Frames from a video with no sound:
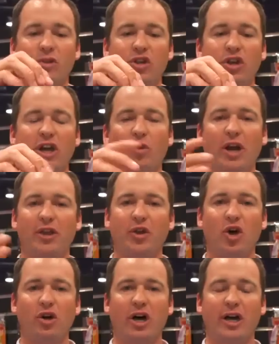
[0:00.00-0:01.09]
We're gonna wanna
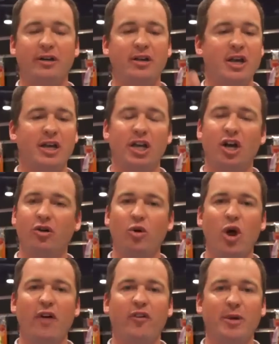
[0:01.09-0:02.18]
throw it on, you know,
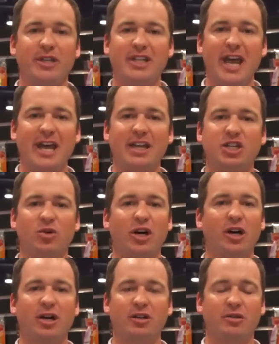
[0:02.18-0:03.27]
anywhere from a 10 to
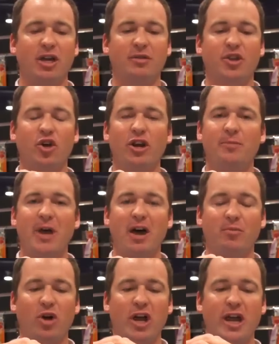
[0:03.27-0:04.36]
a 30
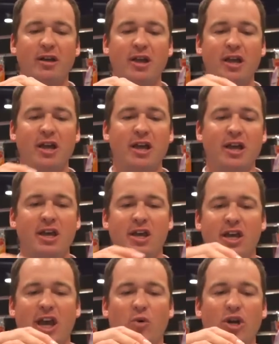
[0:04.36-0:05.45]
pound braid. And about 2
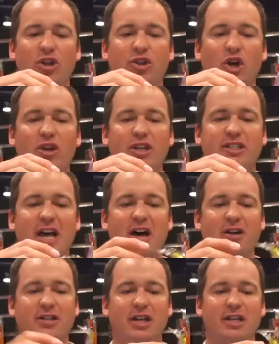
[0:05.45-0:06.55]
years ago, when you throw this
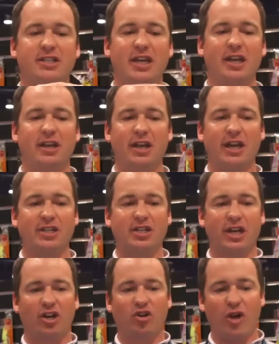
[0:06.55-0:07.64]
out, it's gonna sit and it's
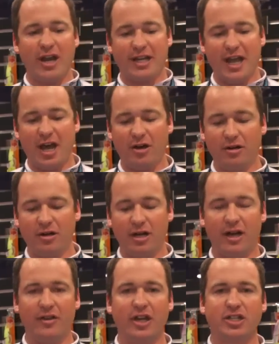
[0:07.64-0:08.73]
gonna crank down
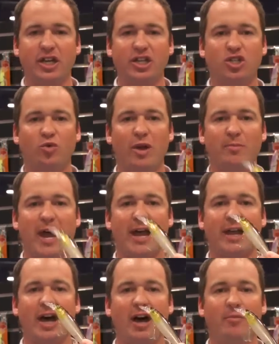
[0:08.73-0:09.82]
and then it's gonna swim
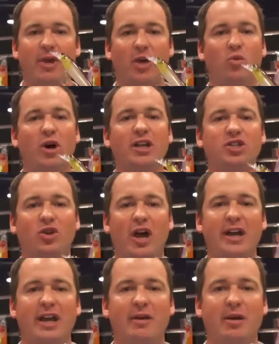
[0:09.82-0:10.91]
back up. And what it's
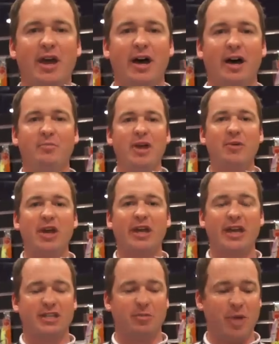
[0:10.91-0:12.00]
trying to mimic
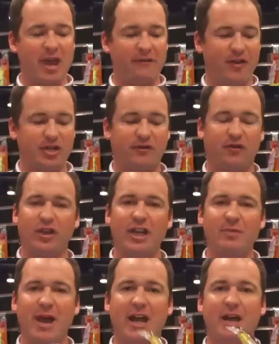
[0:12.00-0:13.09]
is a bait fish
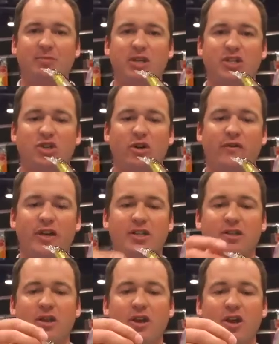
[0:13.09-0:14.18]
fleeing back up to the
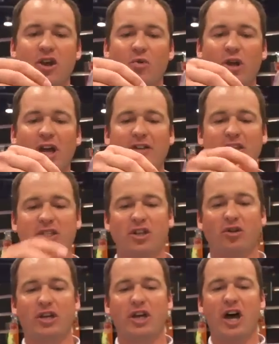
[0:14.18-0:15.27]
surface. We got this
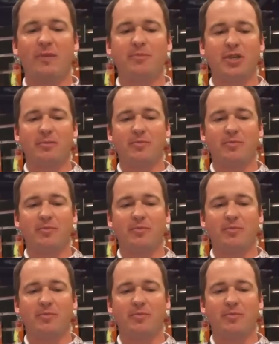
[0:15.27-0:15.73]
little cup